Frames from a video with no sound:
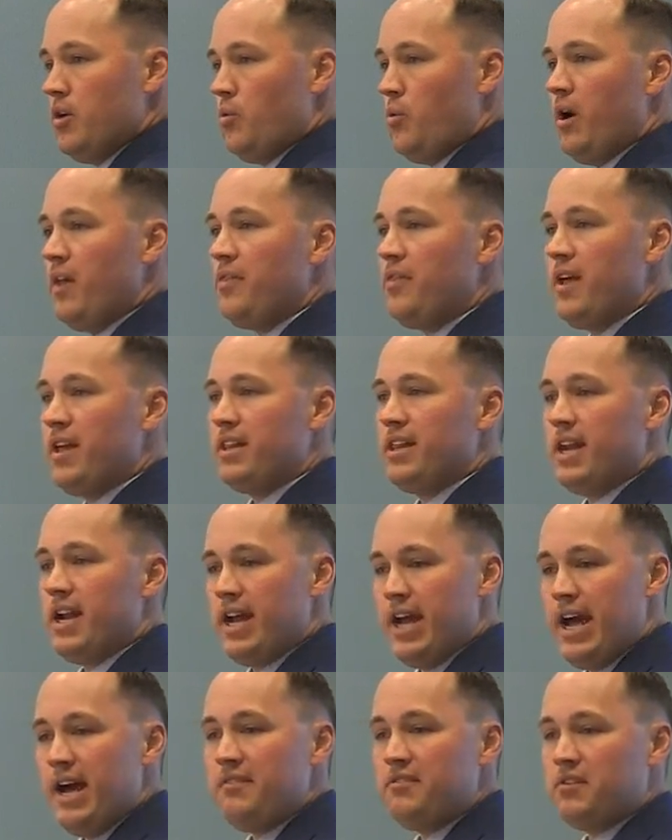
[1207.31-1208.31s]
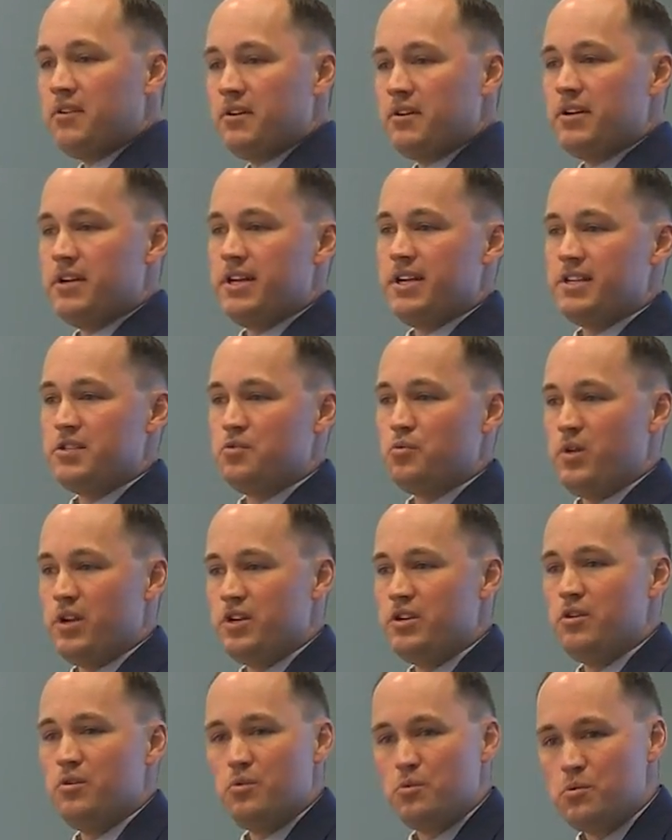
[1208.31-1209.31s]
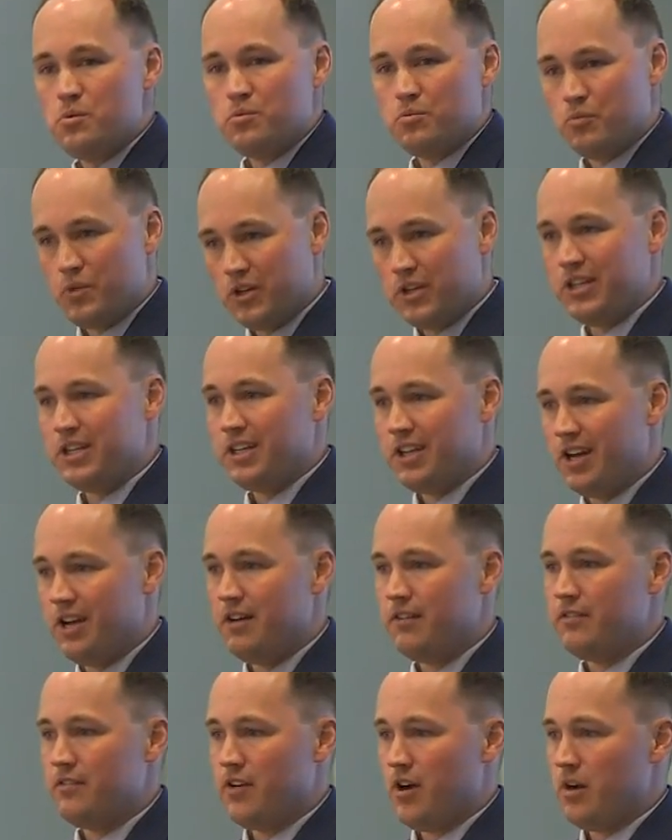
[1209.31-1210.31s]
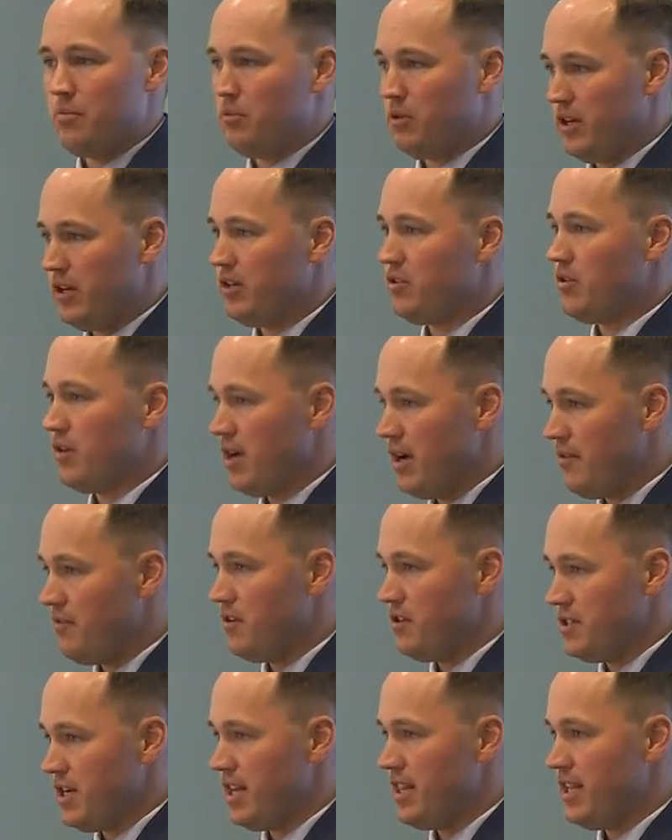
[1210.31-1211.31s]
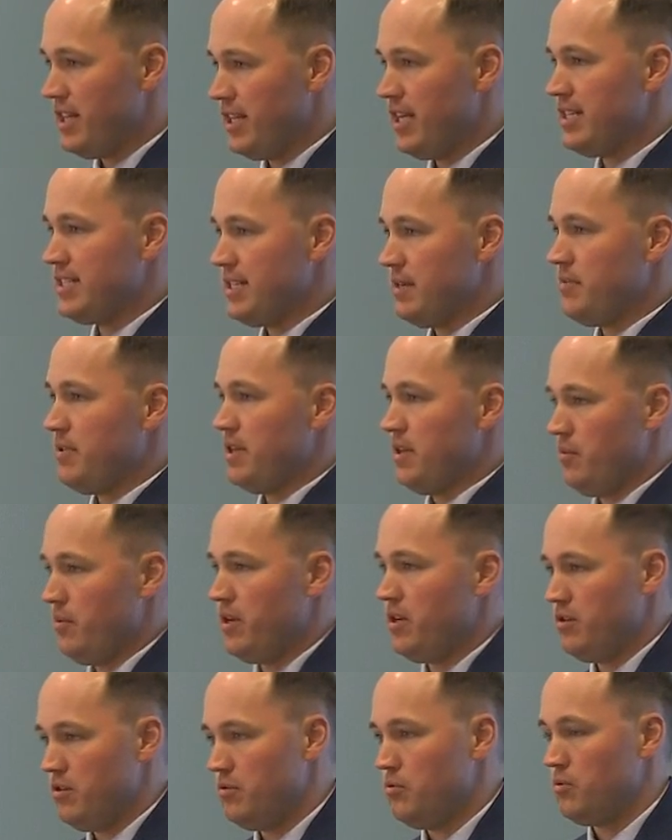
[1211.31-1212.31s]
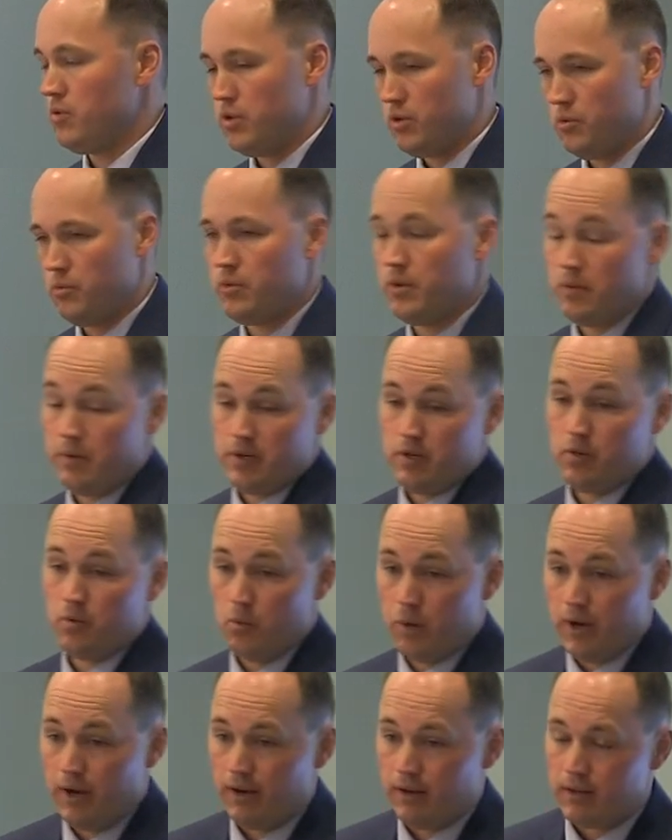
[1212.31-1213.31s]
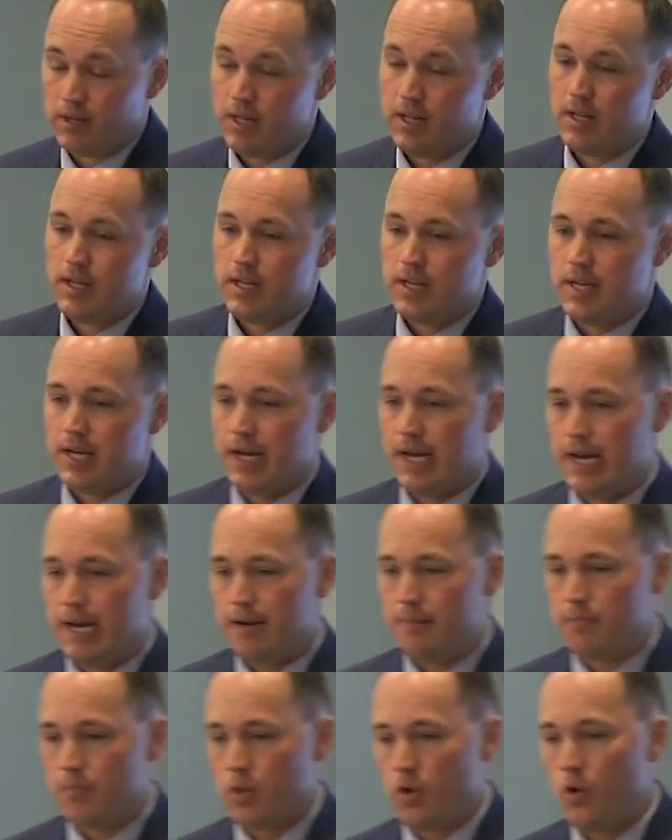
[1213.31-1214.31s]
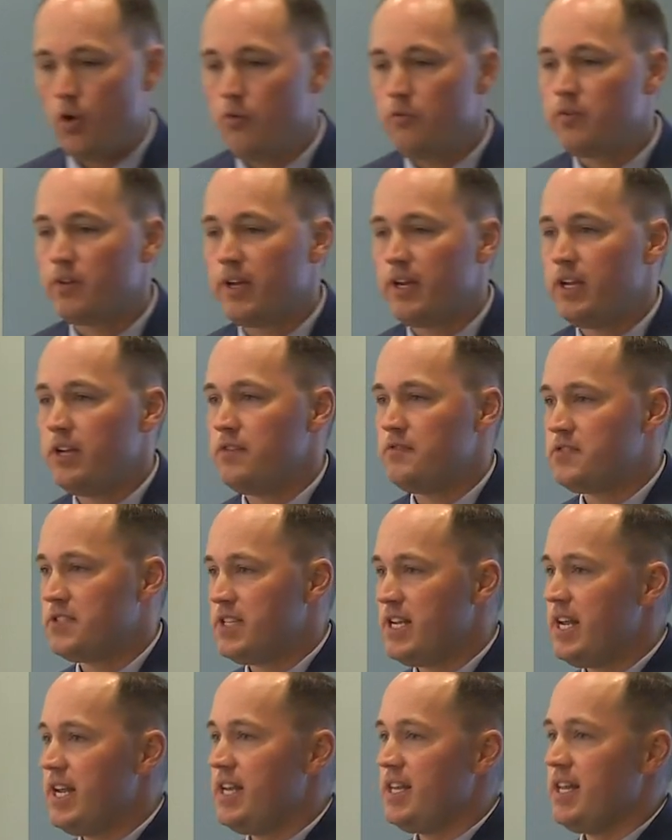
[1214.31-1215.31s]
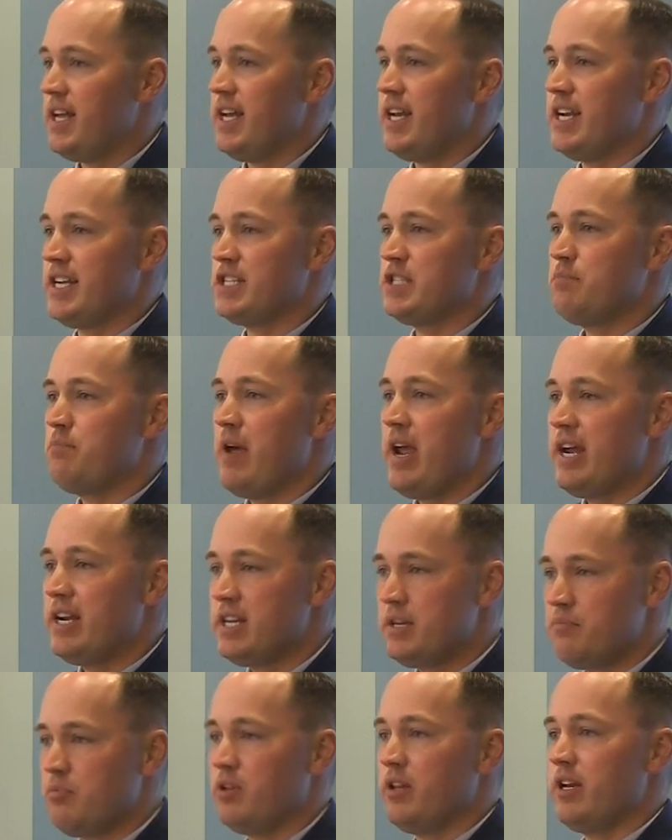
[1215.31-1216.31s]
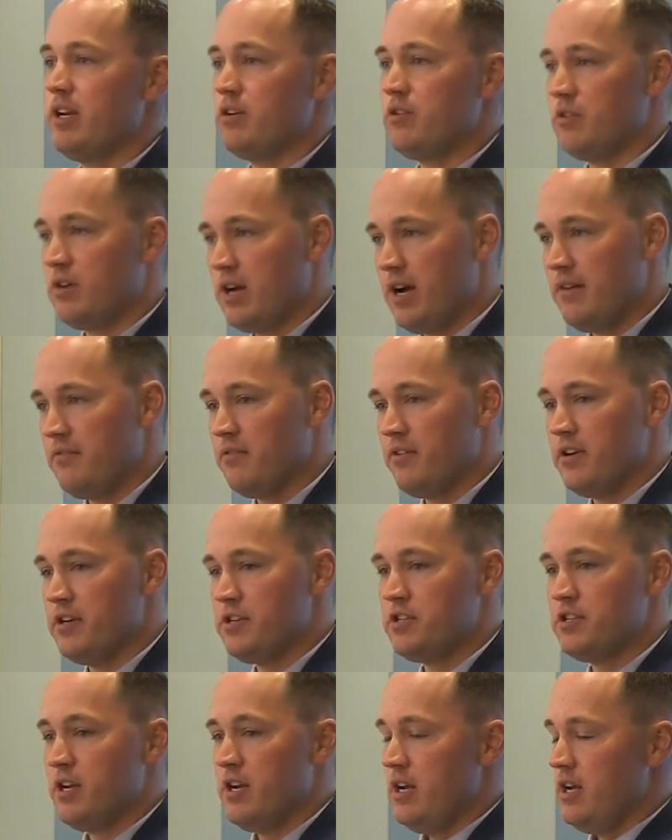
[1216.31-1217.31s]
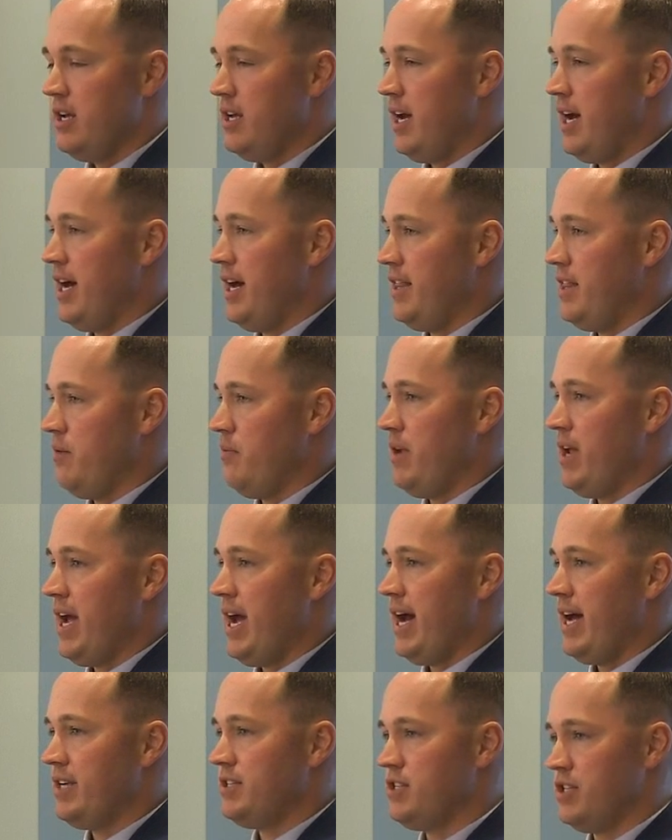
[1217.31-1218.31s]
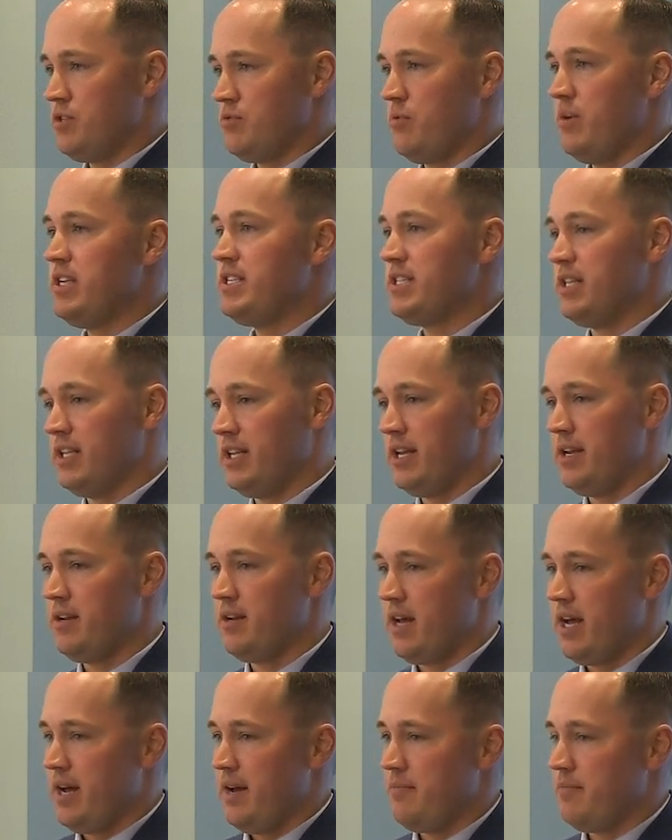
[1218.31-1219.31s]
One thing that I have learned is we do really love our political coverage, and I think that's something that we do well. Hopefully you've seen an expanded political coverage that we had just recently.